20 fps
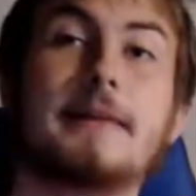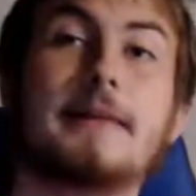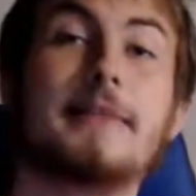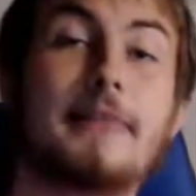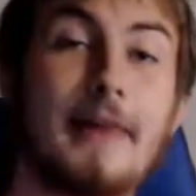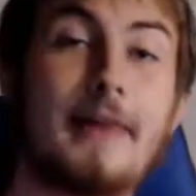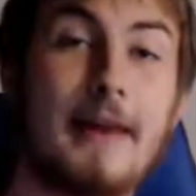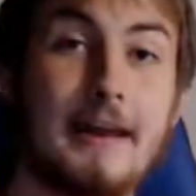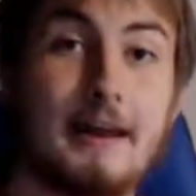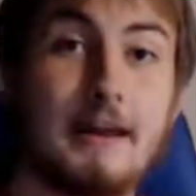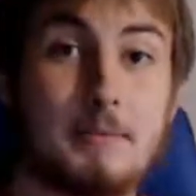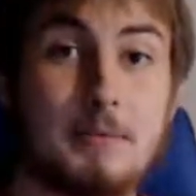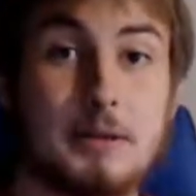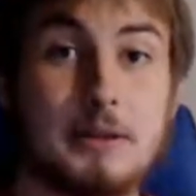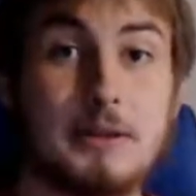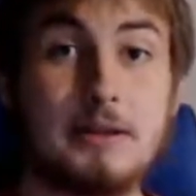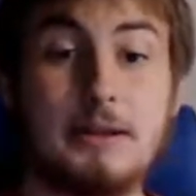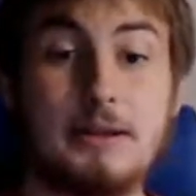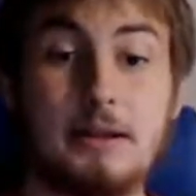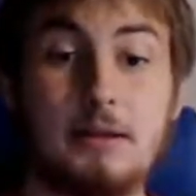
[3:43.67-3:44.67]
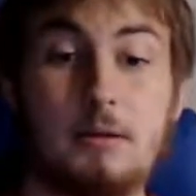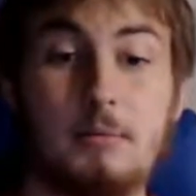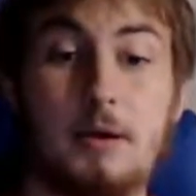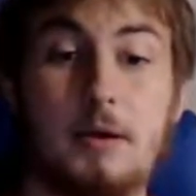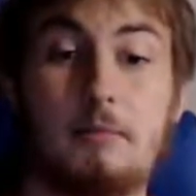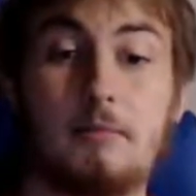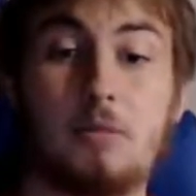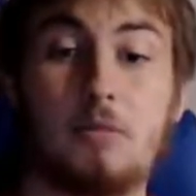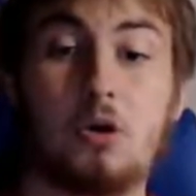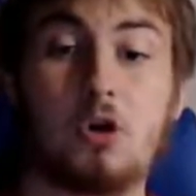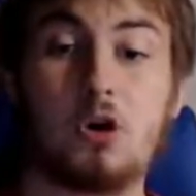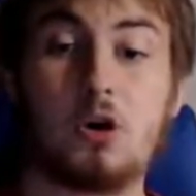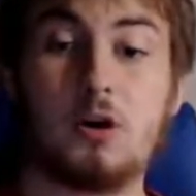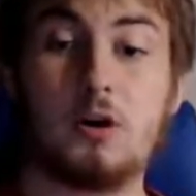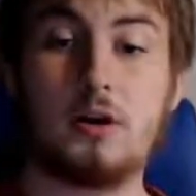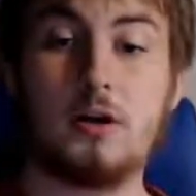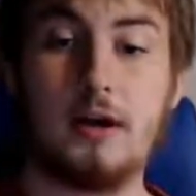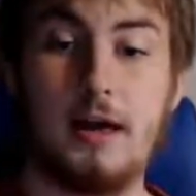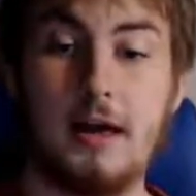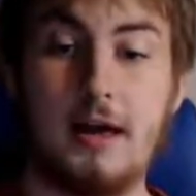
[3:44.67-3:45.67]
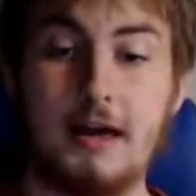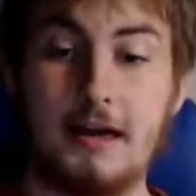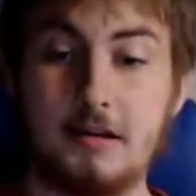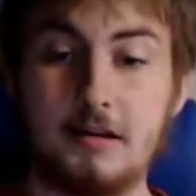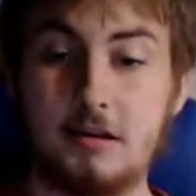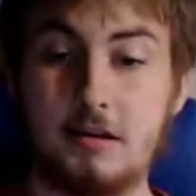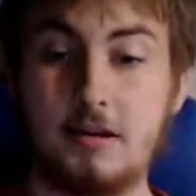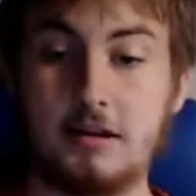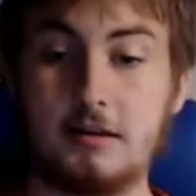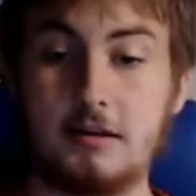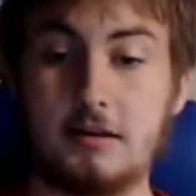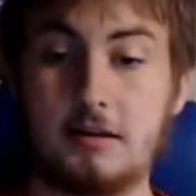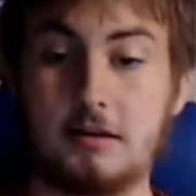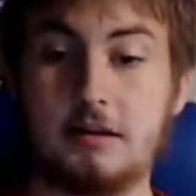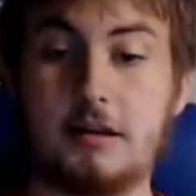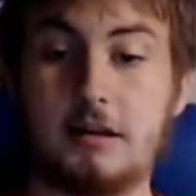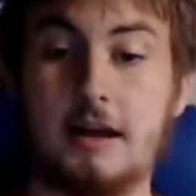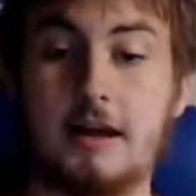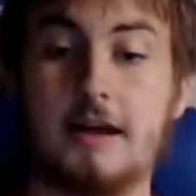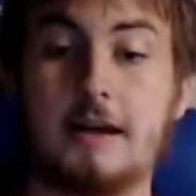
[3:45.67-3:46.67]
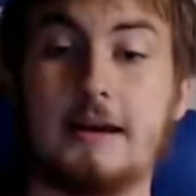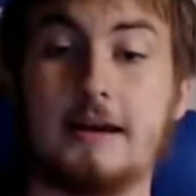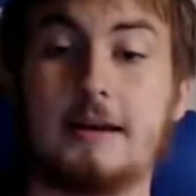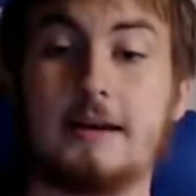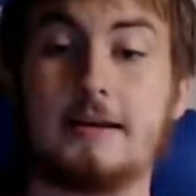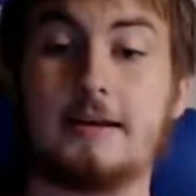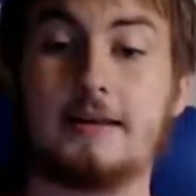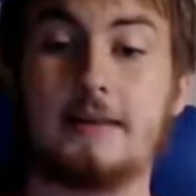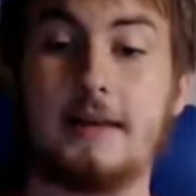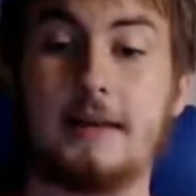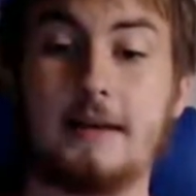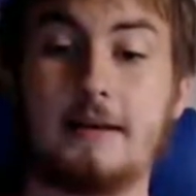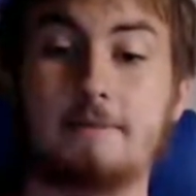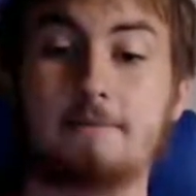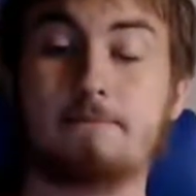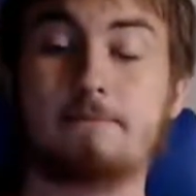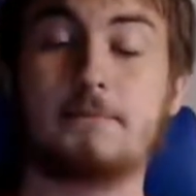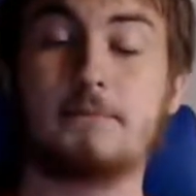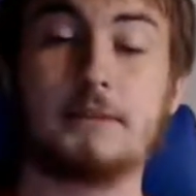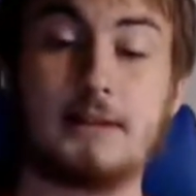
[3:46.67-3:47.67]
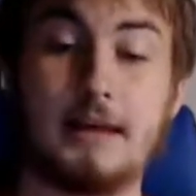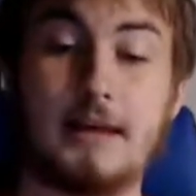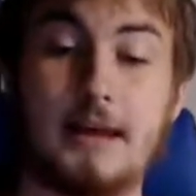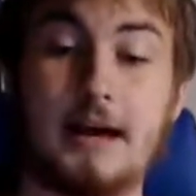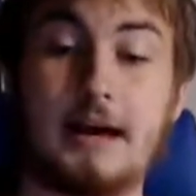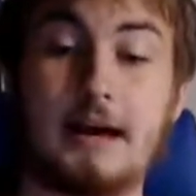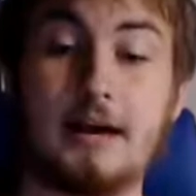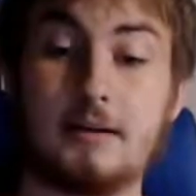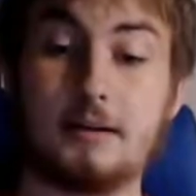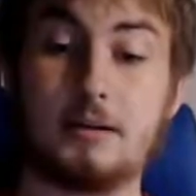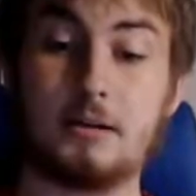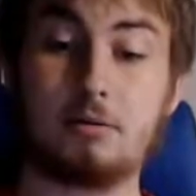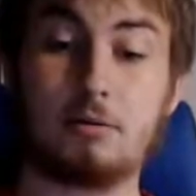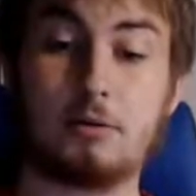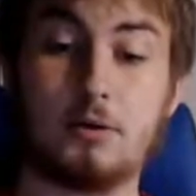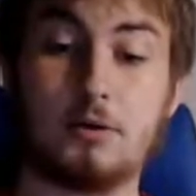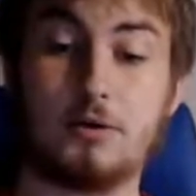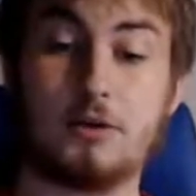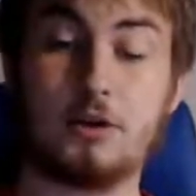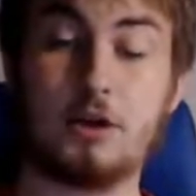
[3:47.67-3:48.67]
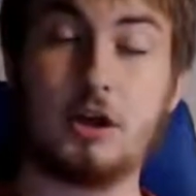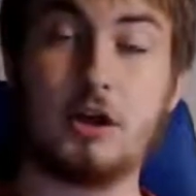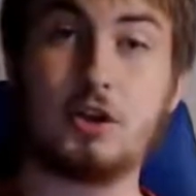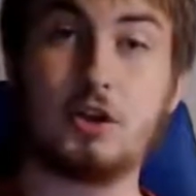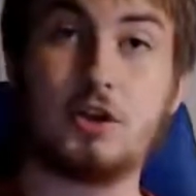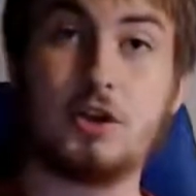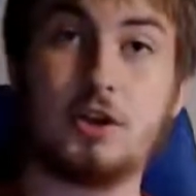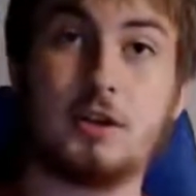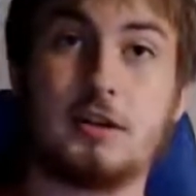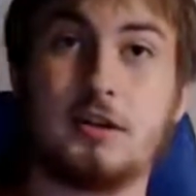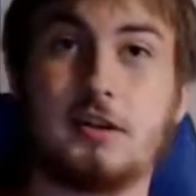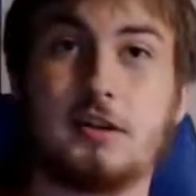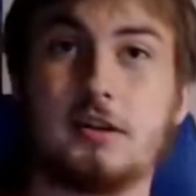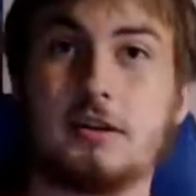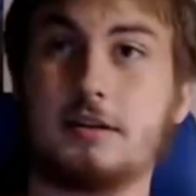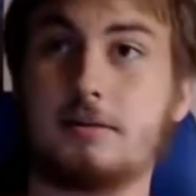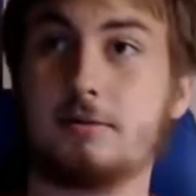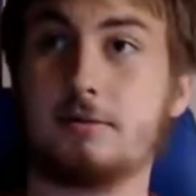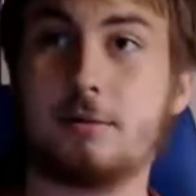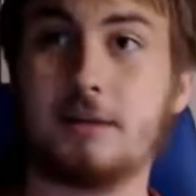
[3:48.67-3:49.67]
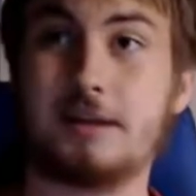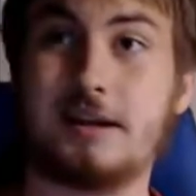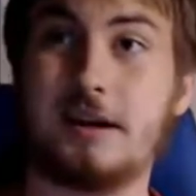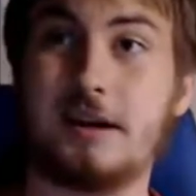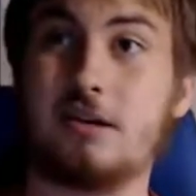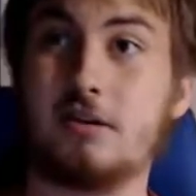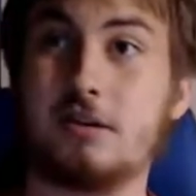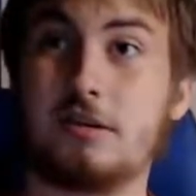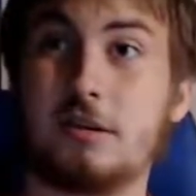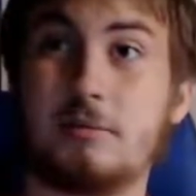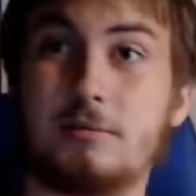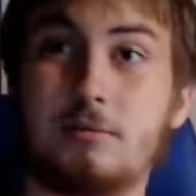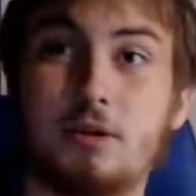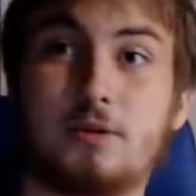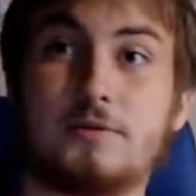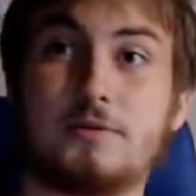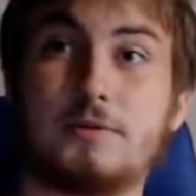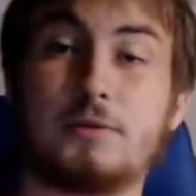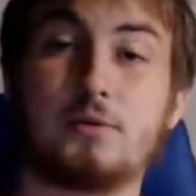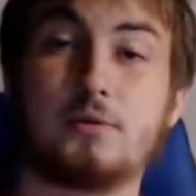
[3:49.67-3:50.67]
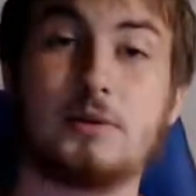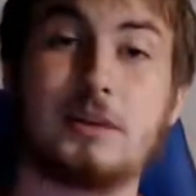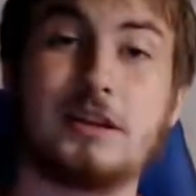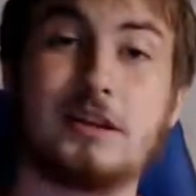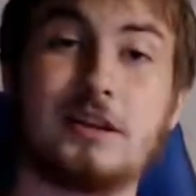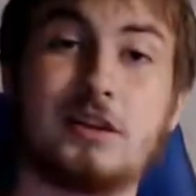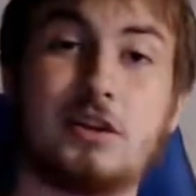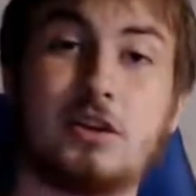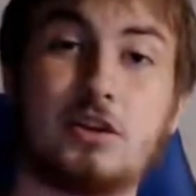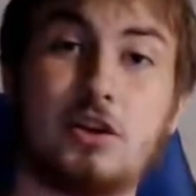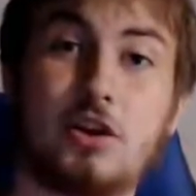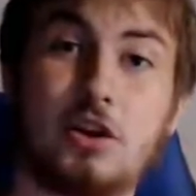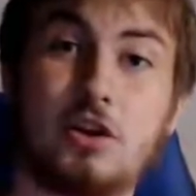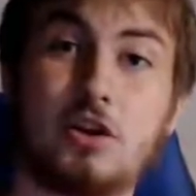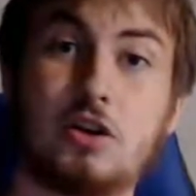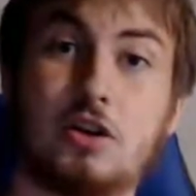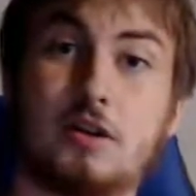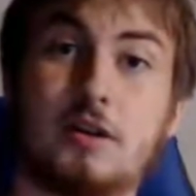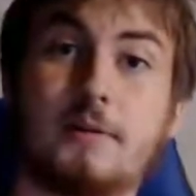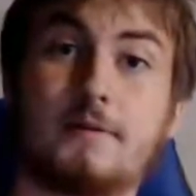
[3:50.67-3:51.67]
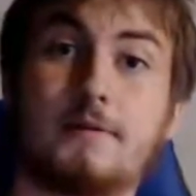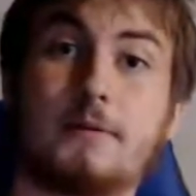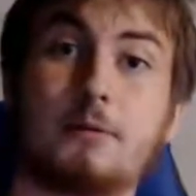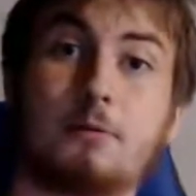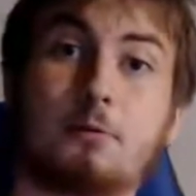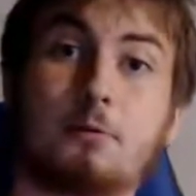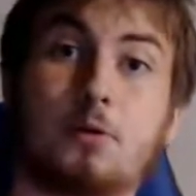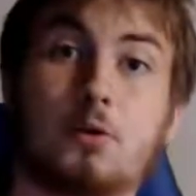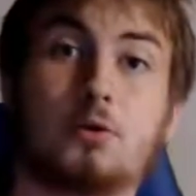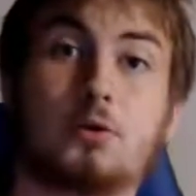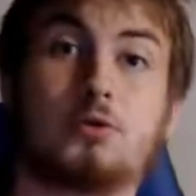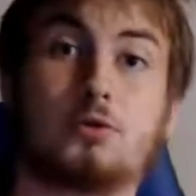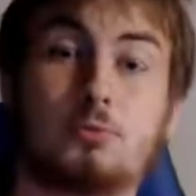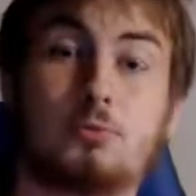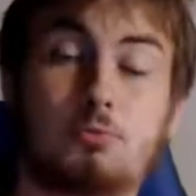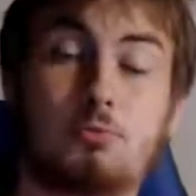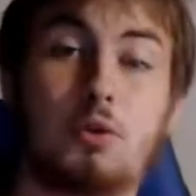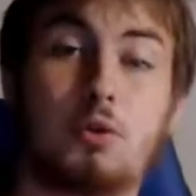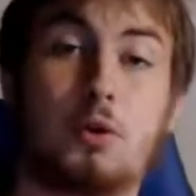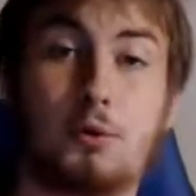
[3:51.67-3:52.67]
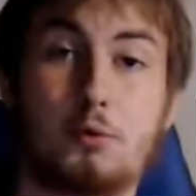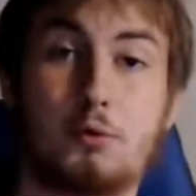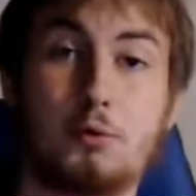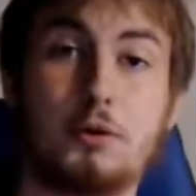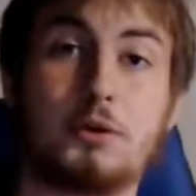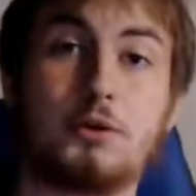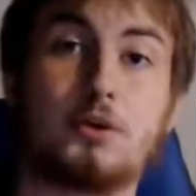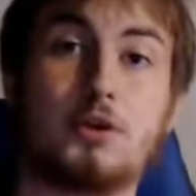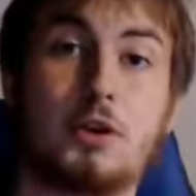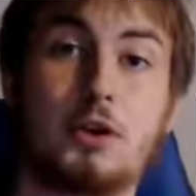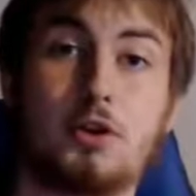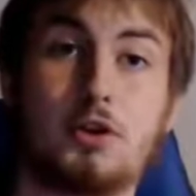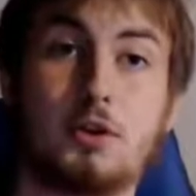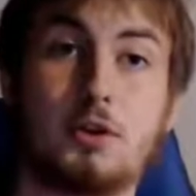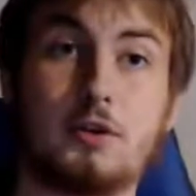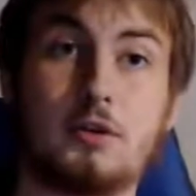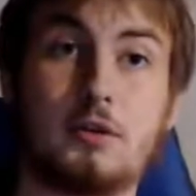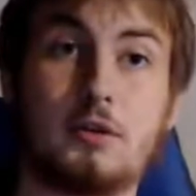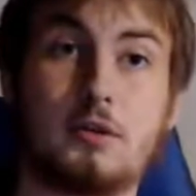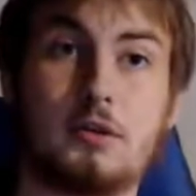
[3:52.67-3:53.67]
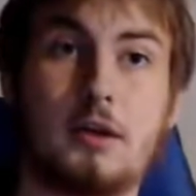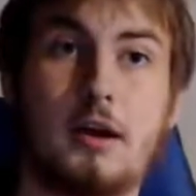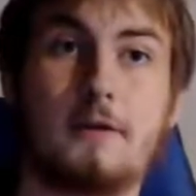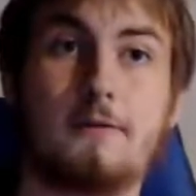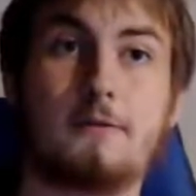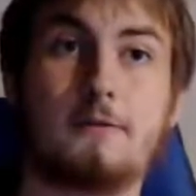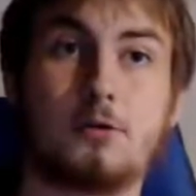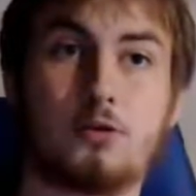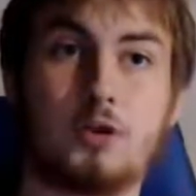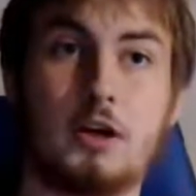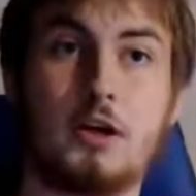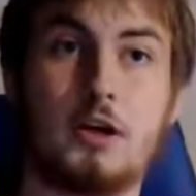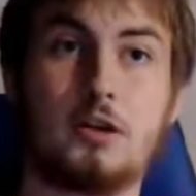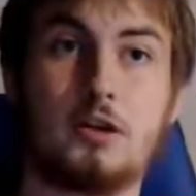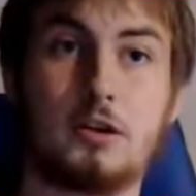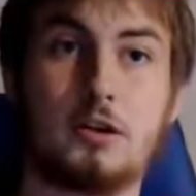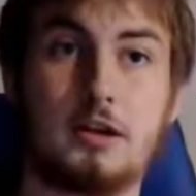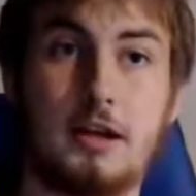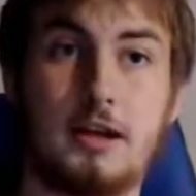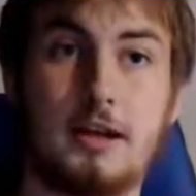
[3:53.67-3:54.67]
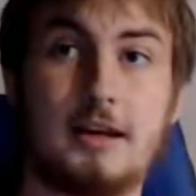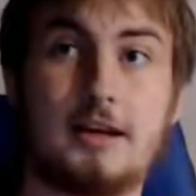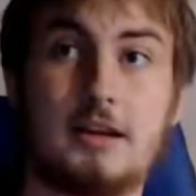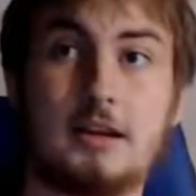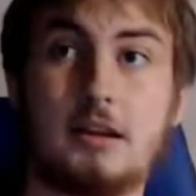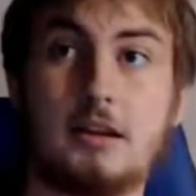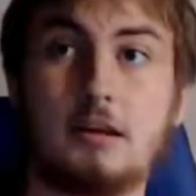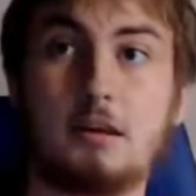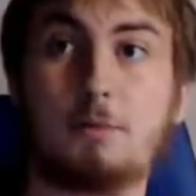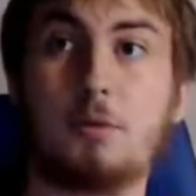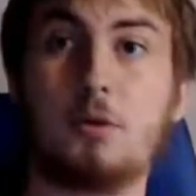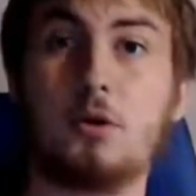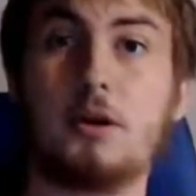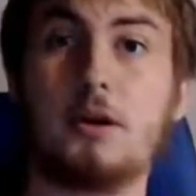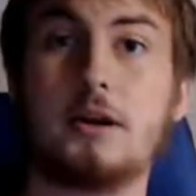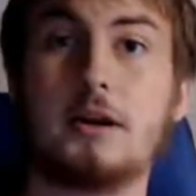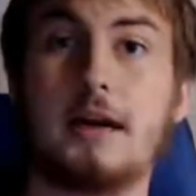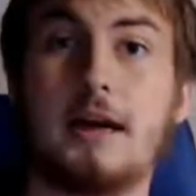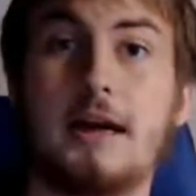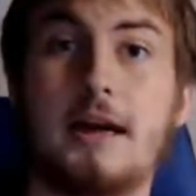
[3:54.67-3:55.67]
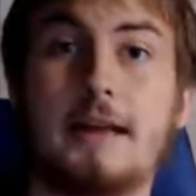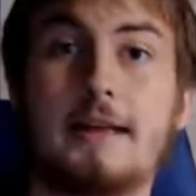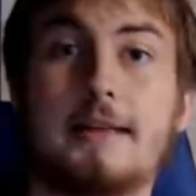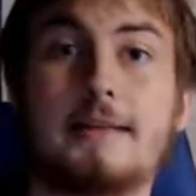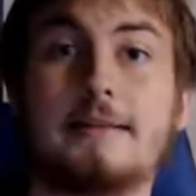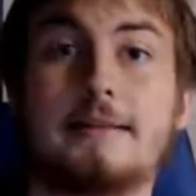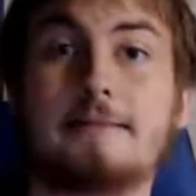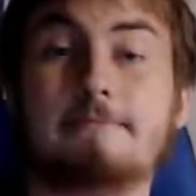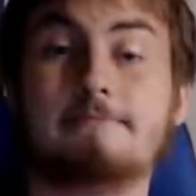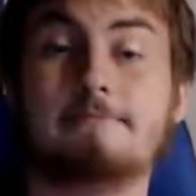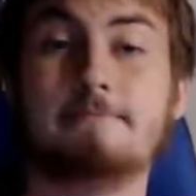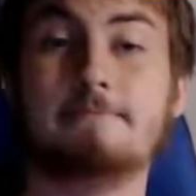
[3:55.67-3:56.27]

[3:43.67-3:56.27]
then I'm a little bit more hesitant to say that, yeah, it's worth changing, because really I don't see much of a reason to change it except for literally changing stuff for change's sake at this point. And